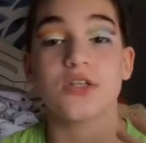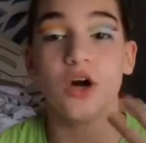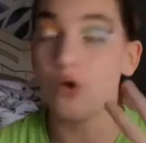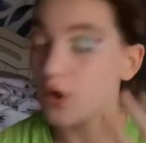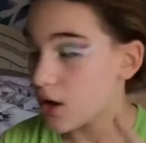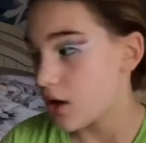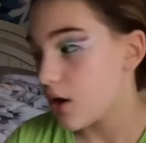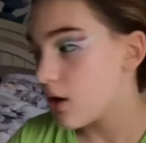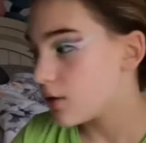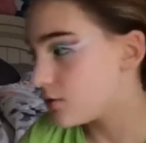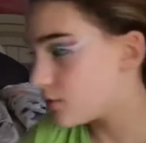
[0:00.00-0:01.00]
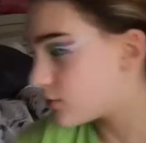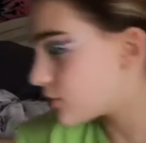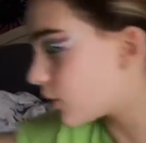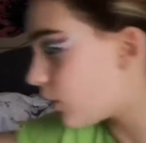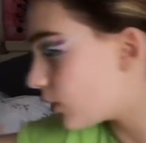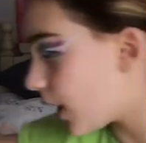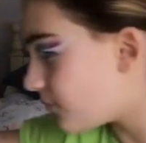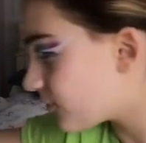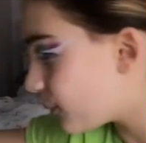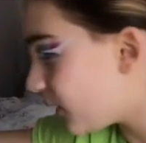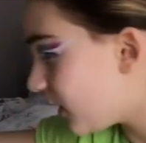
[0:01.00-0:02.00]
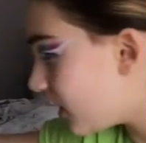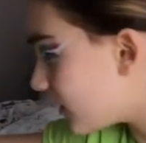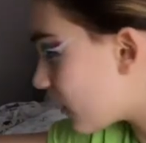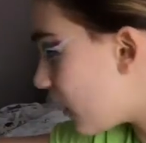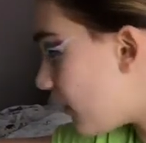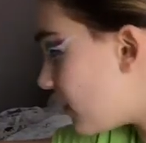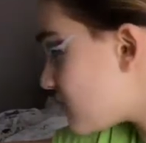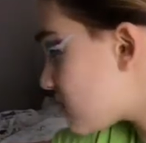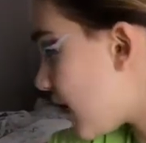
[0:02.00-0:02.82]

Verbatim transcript: So don't come for me in the comments.